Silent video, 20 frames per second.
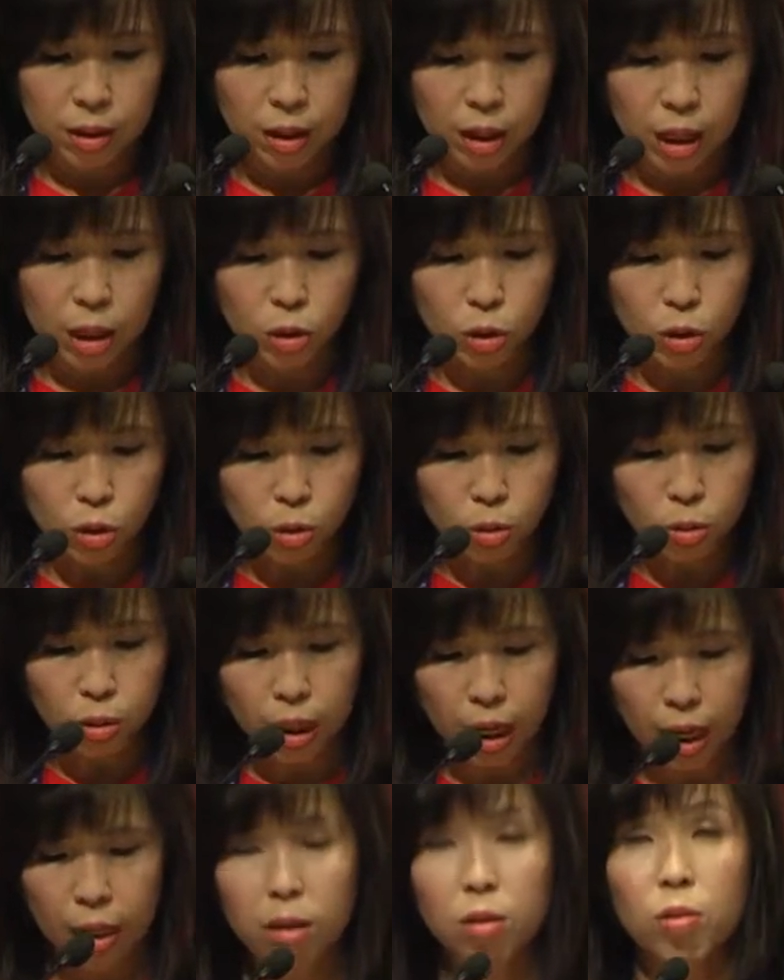And to do
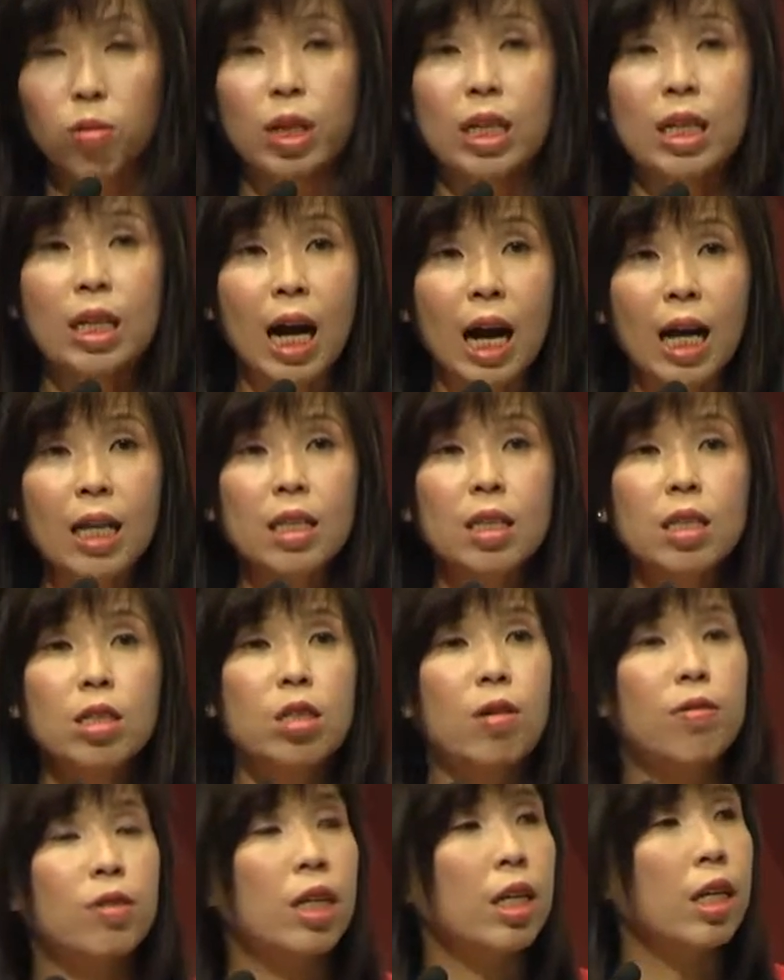that,
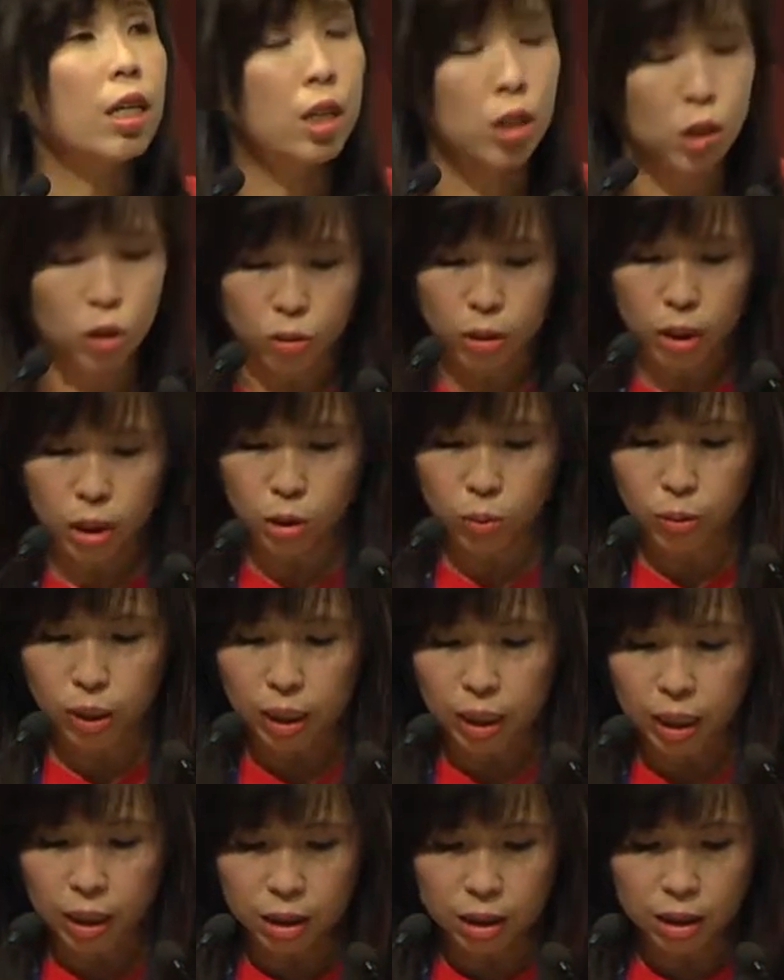regardless of the industries we're
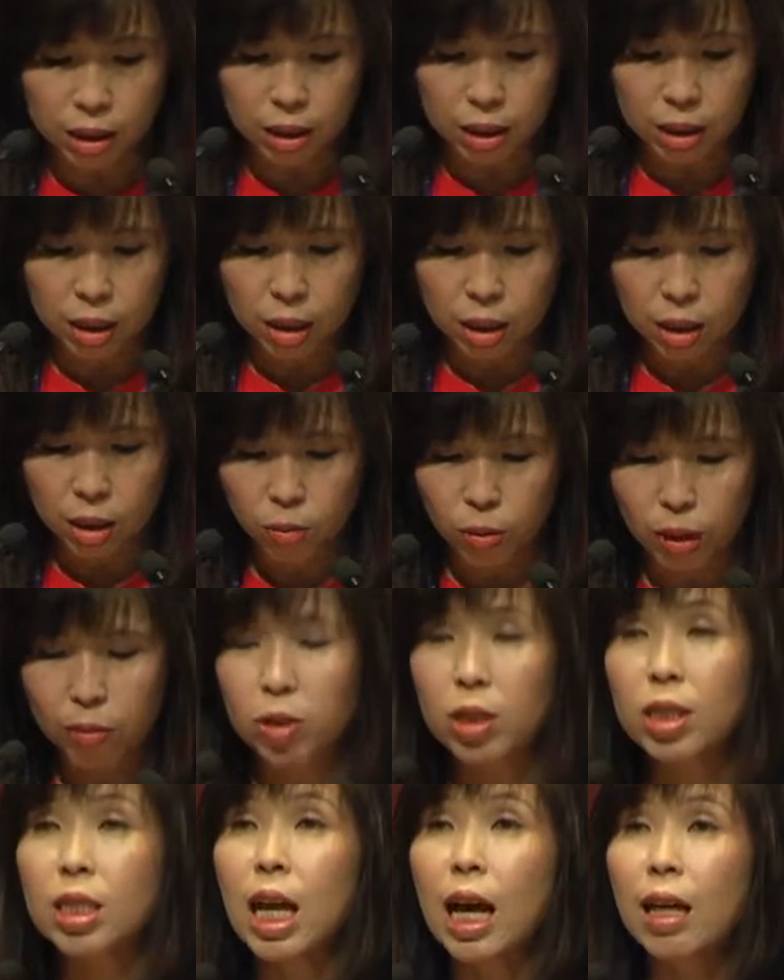in, we have
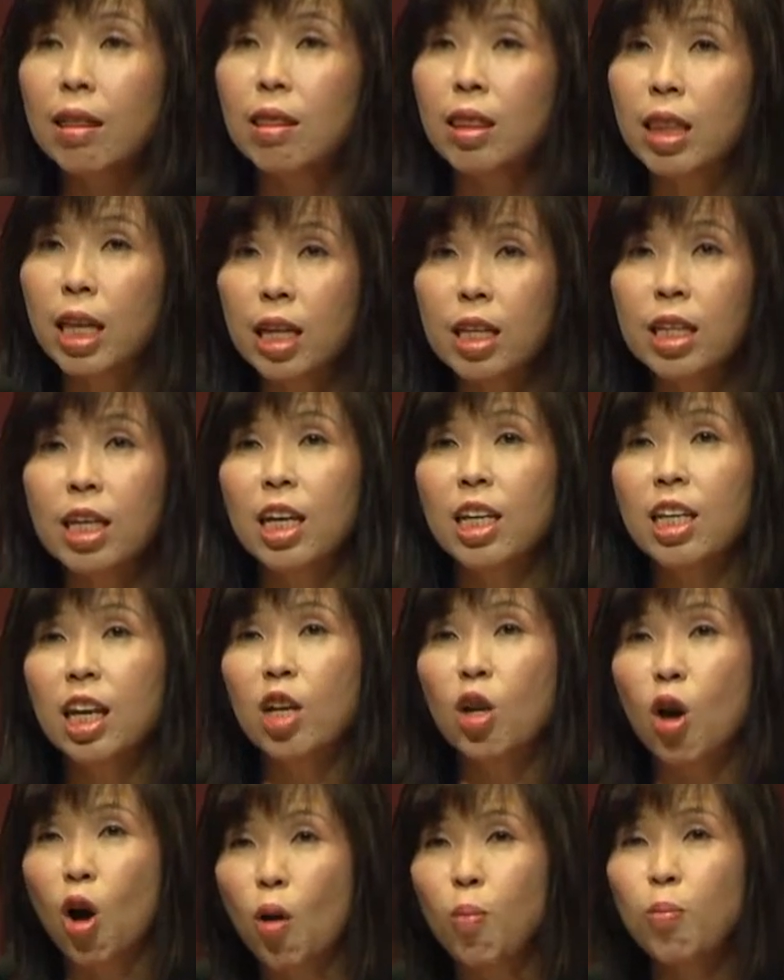to start thinking
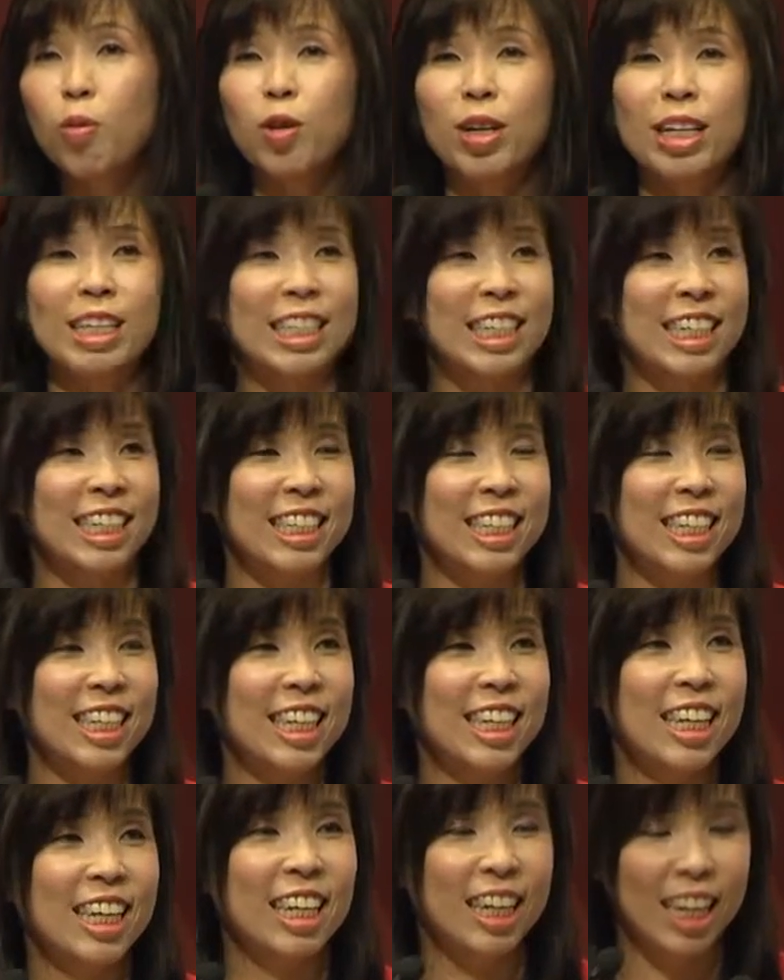and operating
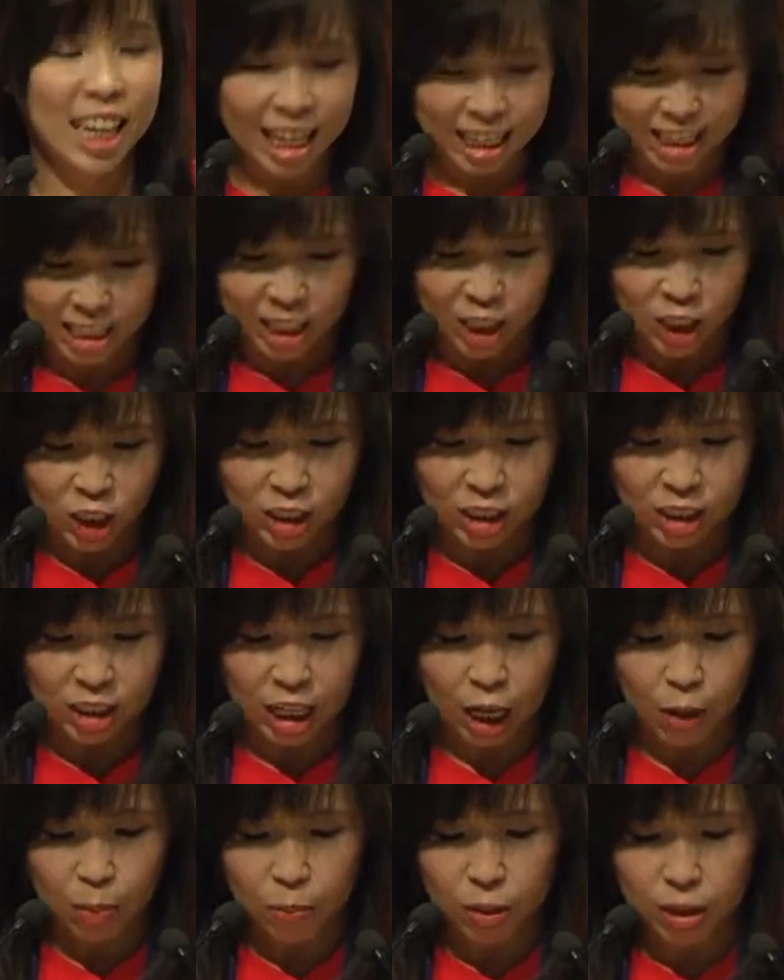like digital
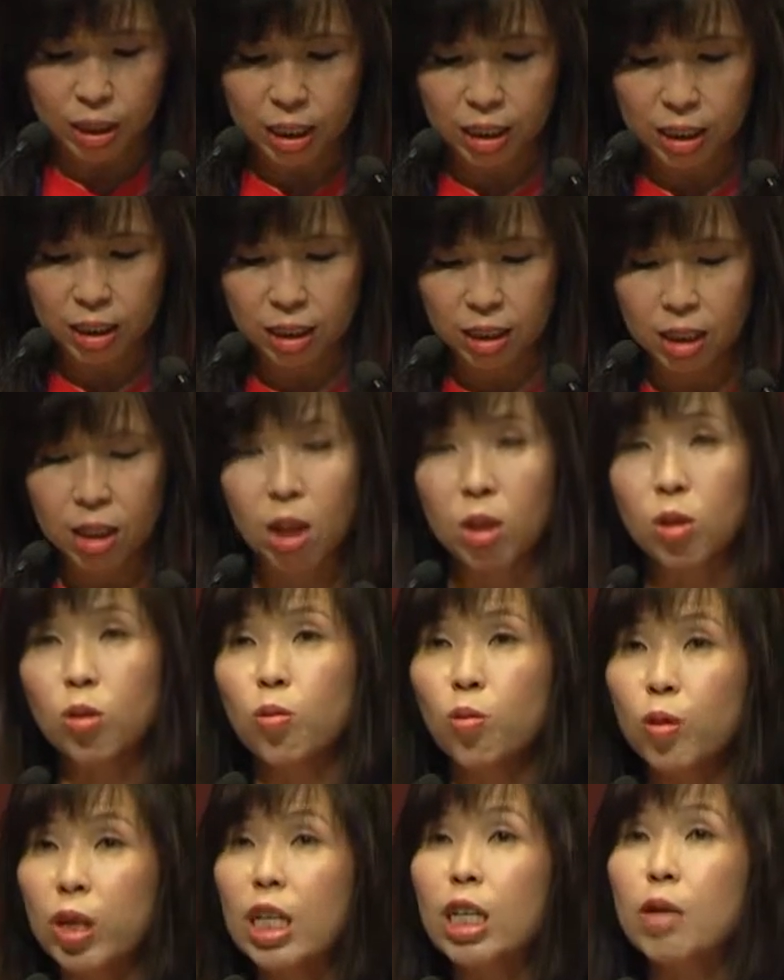companies
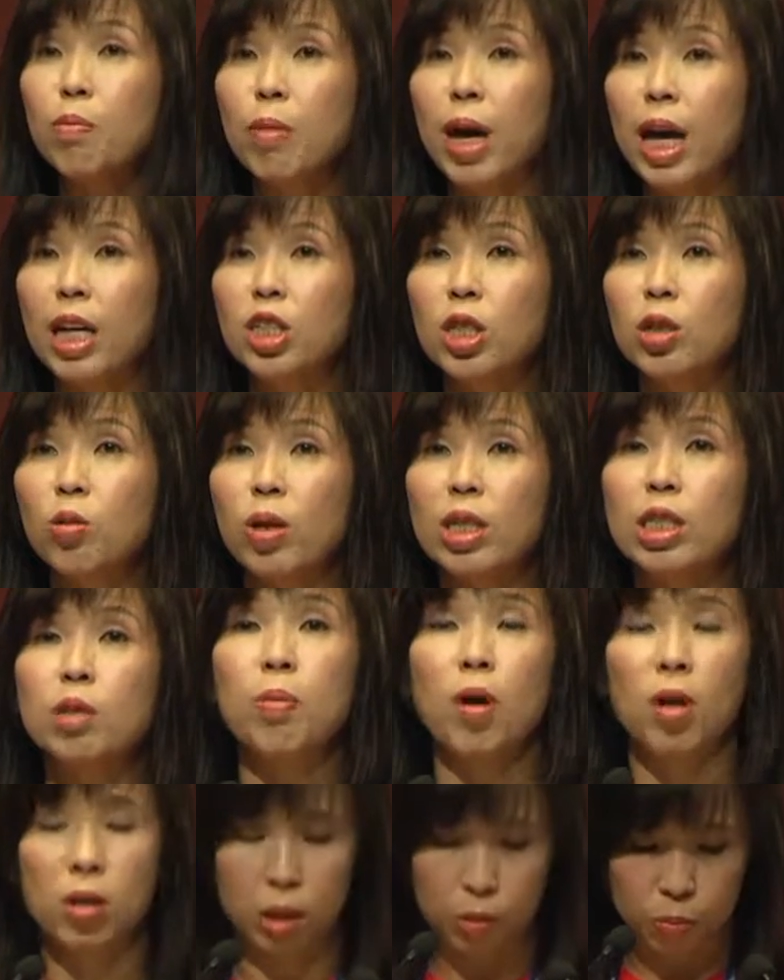to reimagine what's
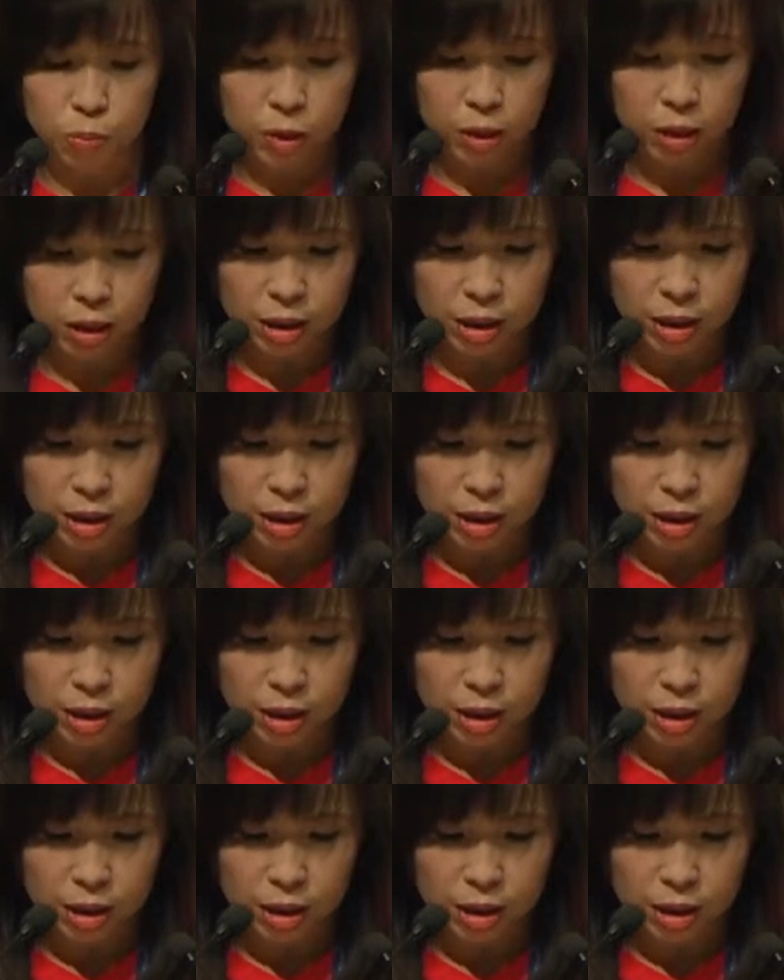possible.